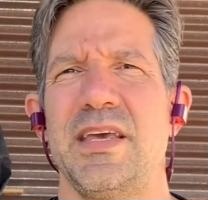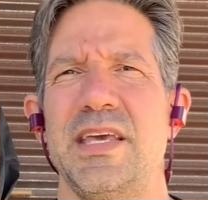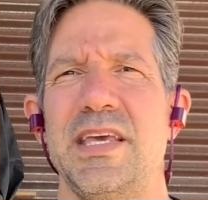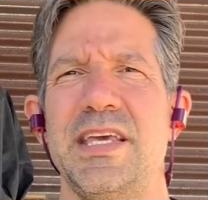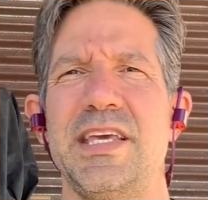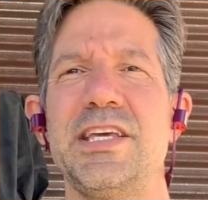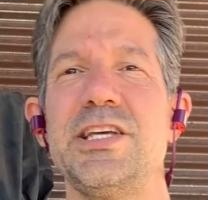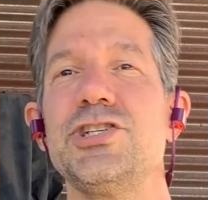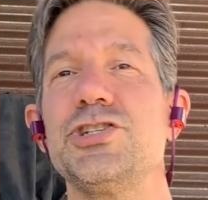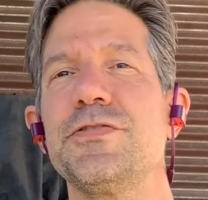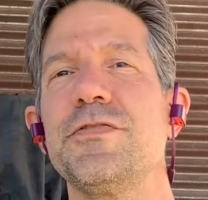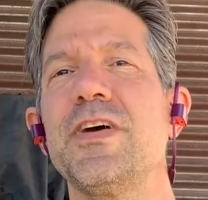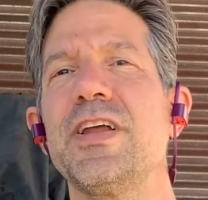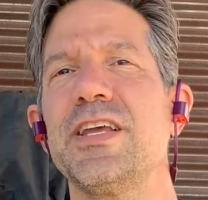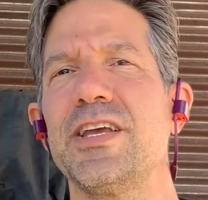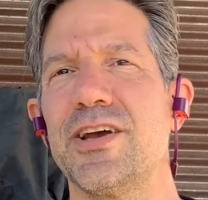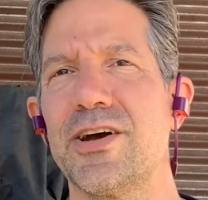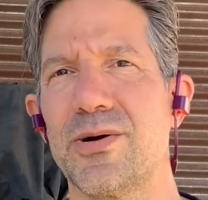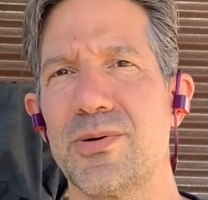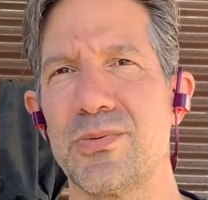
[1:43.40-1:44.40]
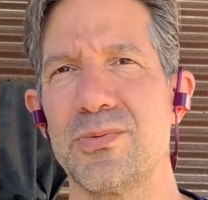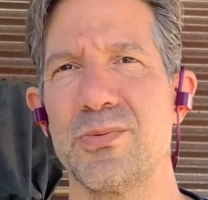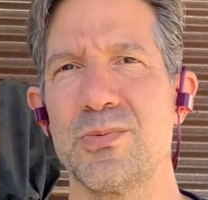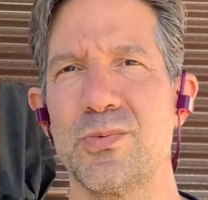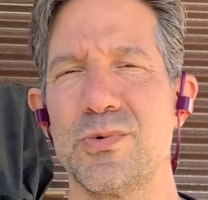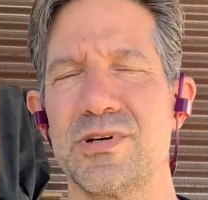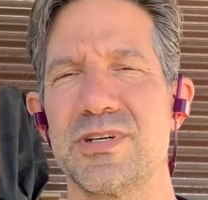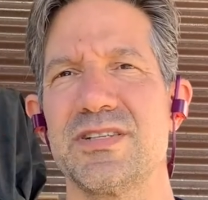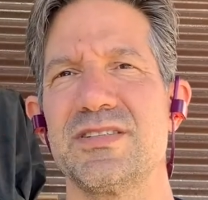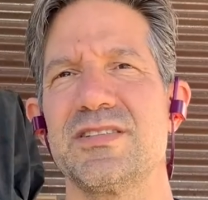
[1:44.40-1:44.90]
Each video
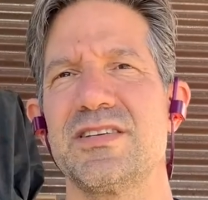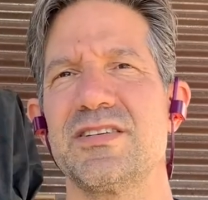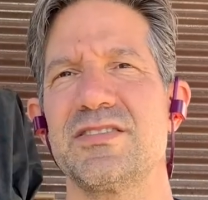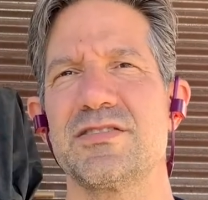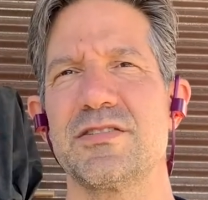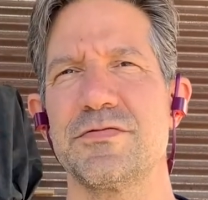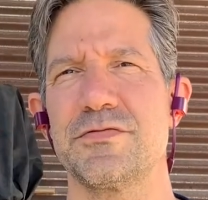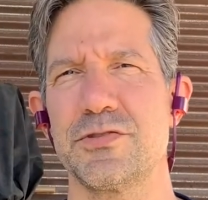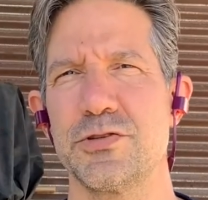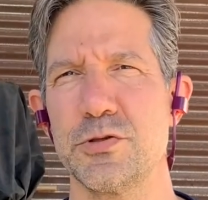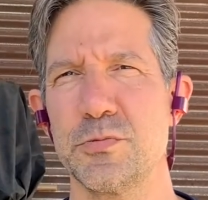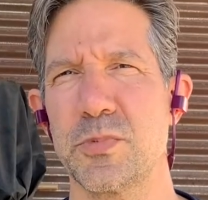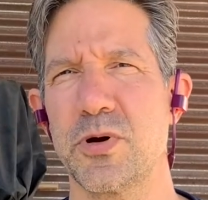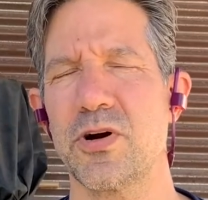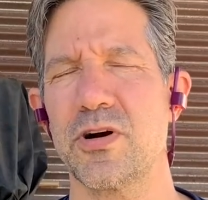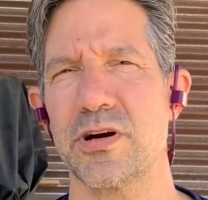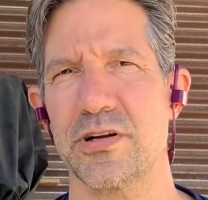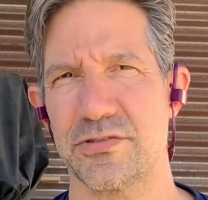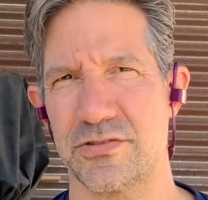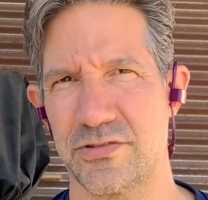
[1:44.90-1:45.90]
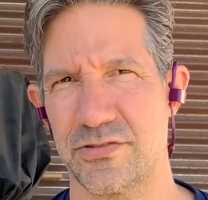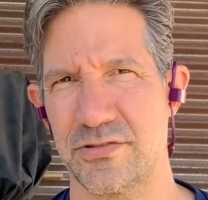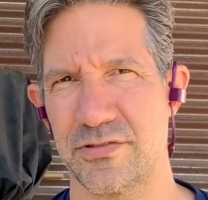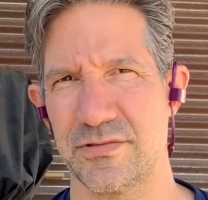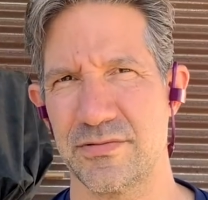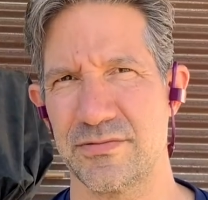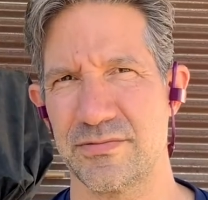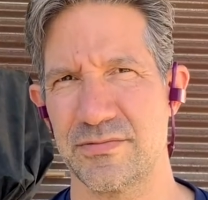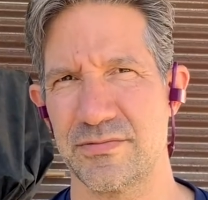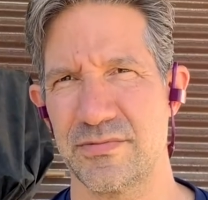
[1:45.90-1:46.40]
will consist of two parts,
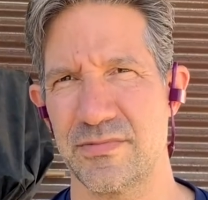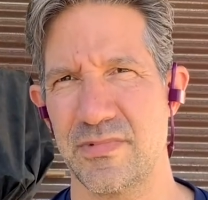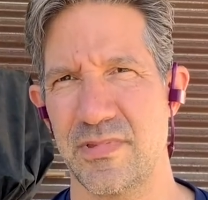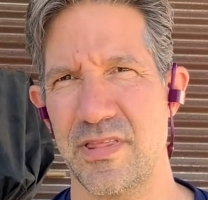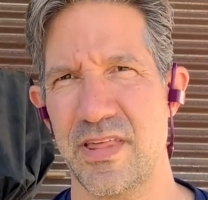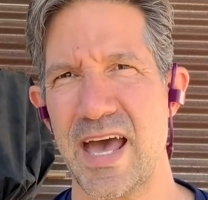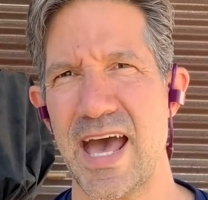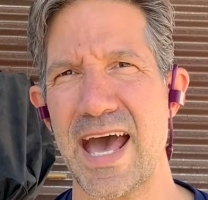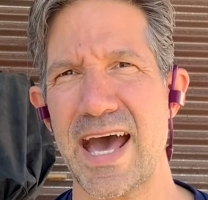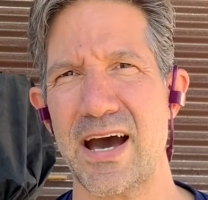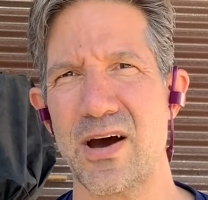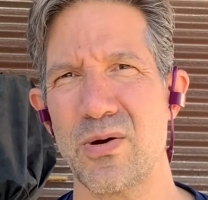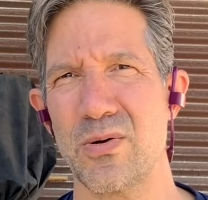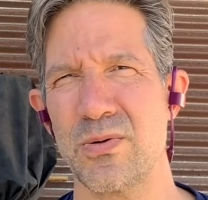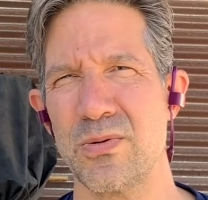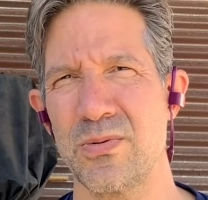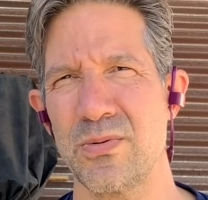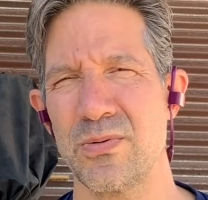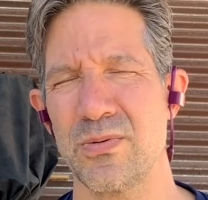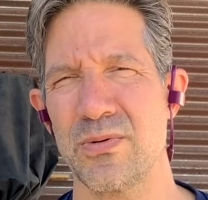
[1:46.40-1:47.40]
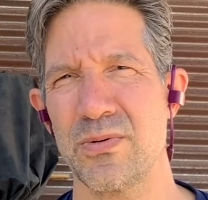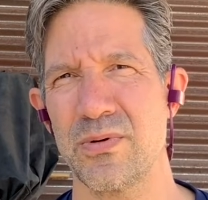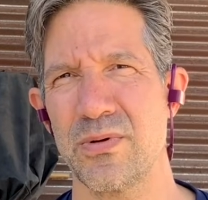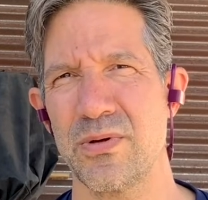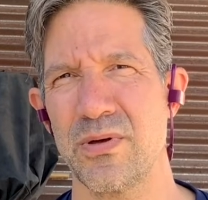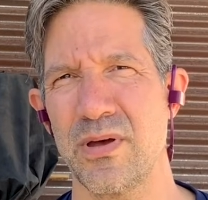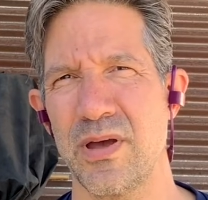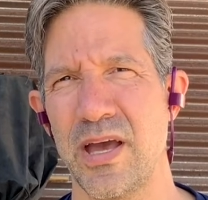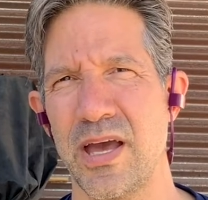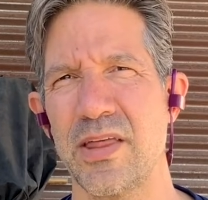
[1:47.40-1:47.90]
the how
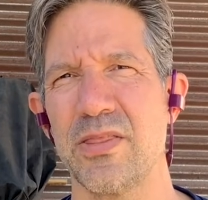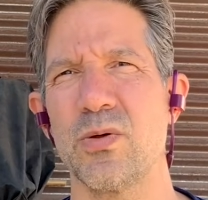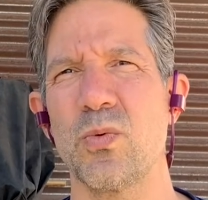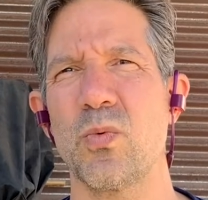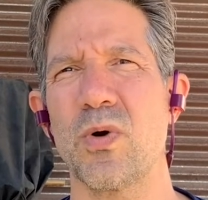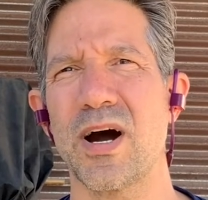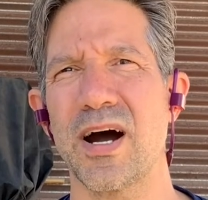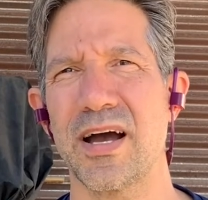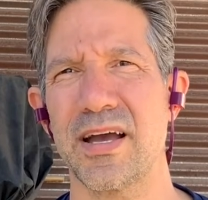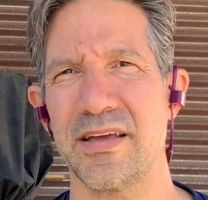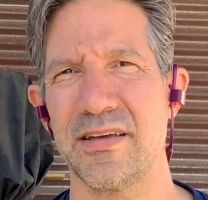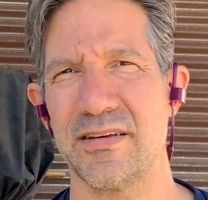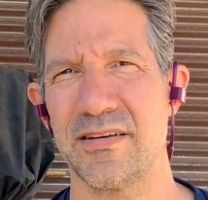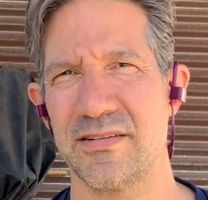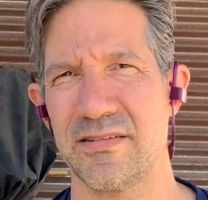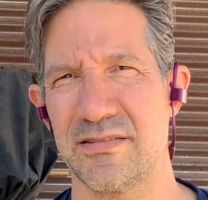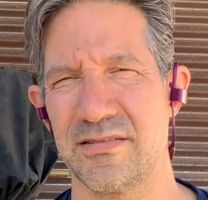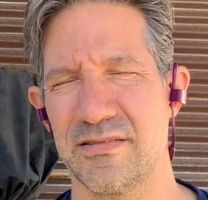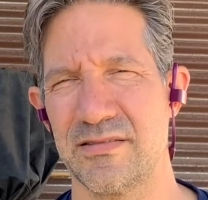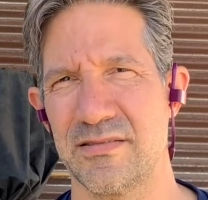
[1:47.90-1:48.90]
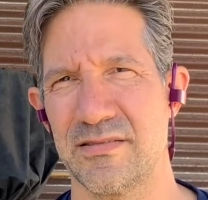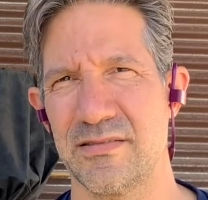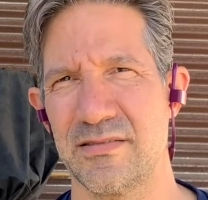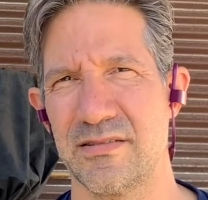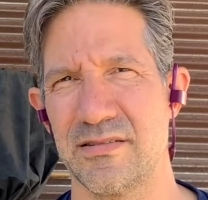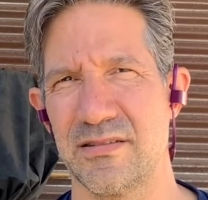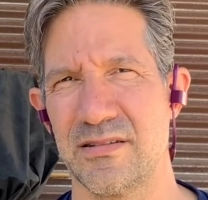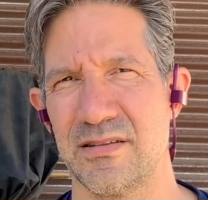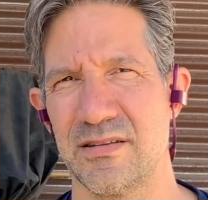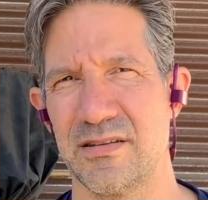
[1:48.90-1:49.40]
and the why.
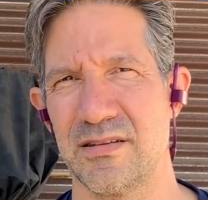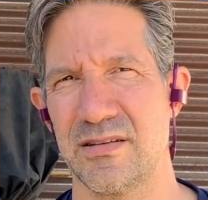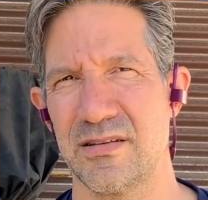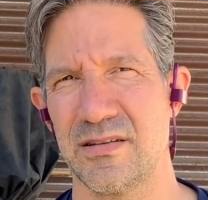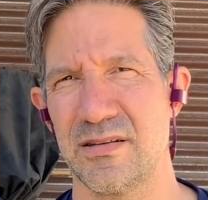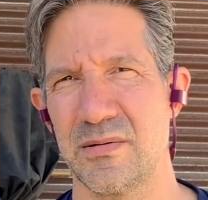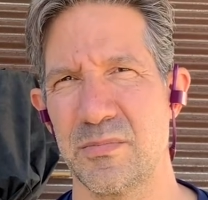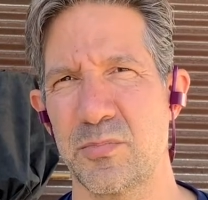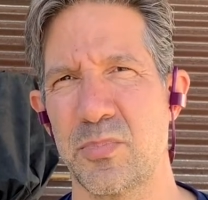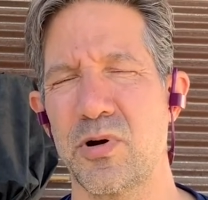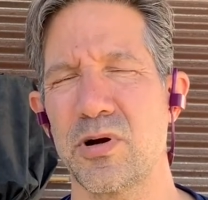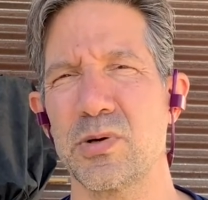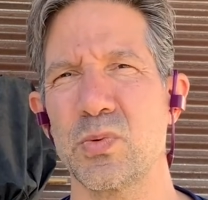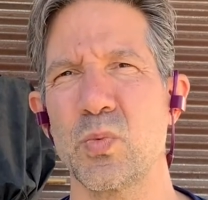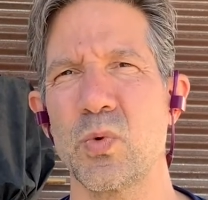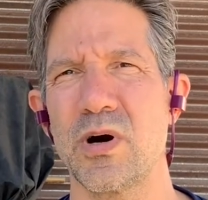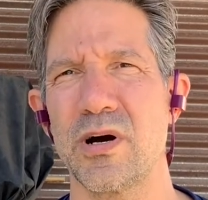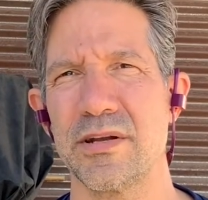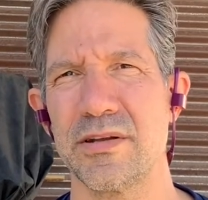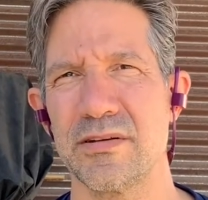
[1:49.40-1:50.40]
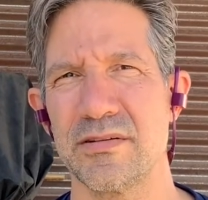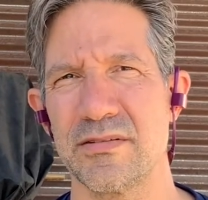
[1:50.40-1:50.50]
Part 1,